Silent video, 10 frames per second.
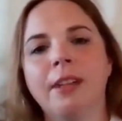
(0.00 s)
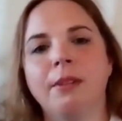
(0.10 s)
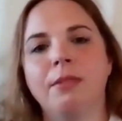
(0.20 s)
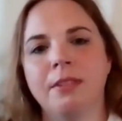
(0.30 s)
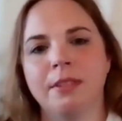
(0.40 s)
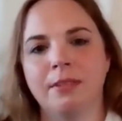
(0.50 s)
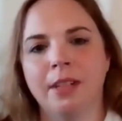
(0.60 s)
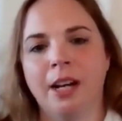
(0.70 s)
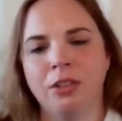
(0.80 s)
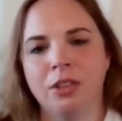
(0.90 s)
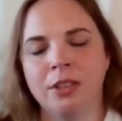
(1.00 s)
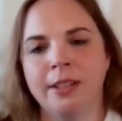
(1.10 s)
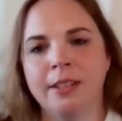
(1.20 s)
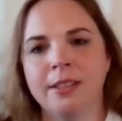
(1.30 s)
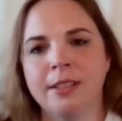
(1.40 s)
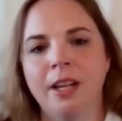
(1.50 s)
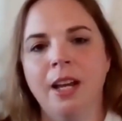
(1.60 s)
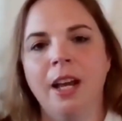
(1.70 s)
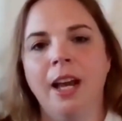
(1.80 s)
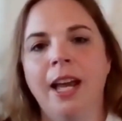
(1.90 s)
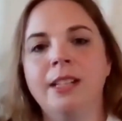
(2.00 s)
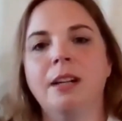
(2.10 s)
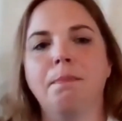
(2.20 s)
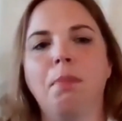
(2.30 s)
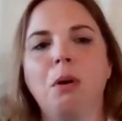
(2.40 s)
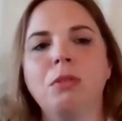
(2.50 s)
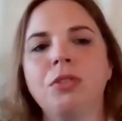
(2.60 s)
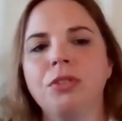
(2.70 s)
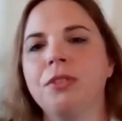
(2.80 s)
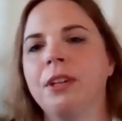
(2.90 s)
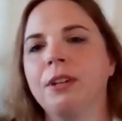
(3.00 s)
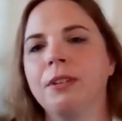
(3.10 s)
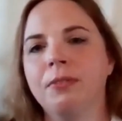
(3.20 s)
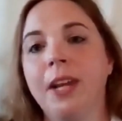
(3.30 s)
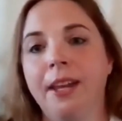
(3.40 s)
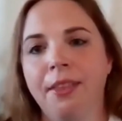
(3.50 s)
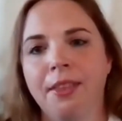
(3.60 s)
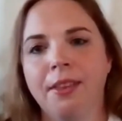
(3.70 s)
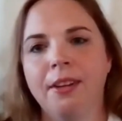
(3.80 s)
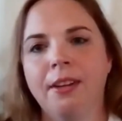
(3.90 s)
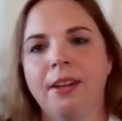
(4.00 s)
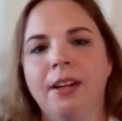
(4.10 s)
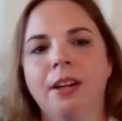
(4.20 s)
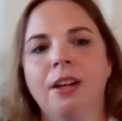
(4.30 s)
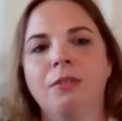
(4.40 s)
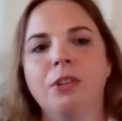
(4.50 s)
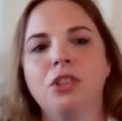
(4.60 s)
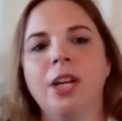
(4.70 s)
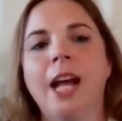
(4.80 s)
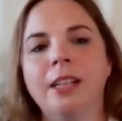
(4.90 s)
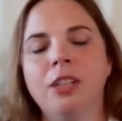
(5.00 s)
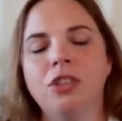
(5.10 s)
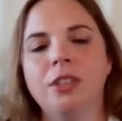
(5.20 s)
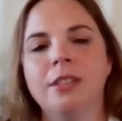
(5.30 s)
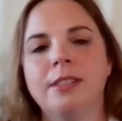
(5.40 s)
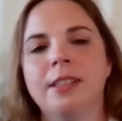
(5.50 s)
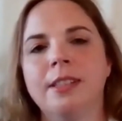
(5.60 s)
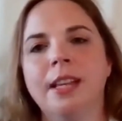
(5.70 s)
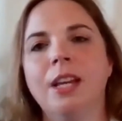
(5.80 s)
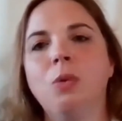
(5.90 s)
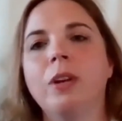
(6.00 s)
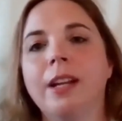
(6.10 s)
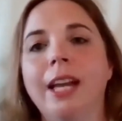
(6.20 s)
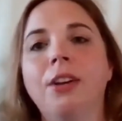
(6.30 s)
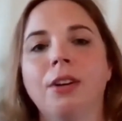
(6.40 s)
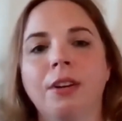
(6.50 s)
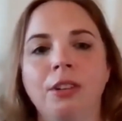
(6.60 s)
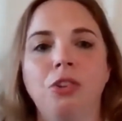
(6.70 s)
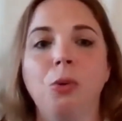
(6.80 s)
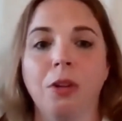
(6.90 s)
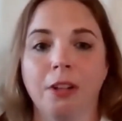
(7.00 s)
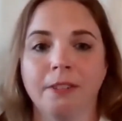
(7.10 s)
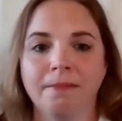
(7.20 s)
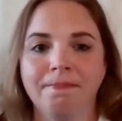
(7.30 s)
levels of consciousness and to bolster their faith for challenges that they would later endure.